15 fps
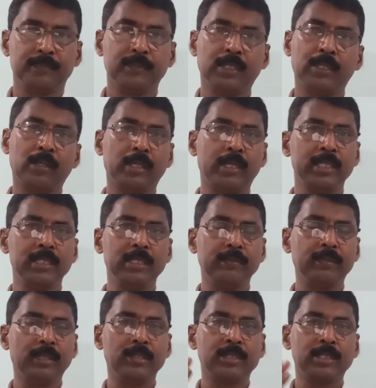We
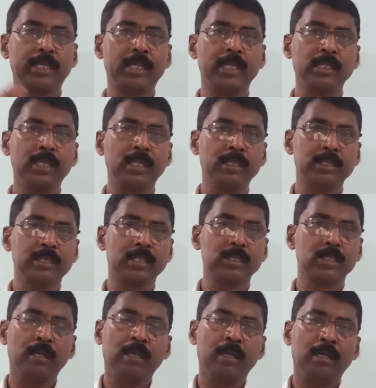have studied the
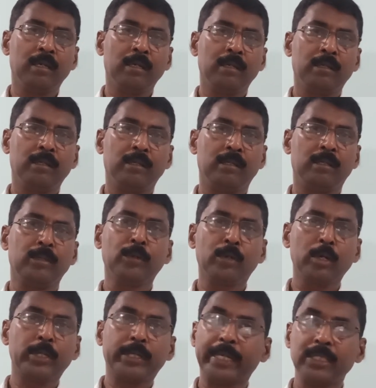structure
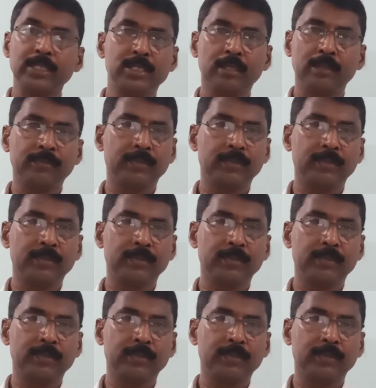nucleotides in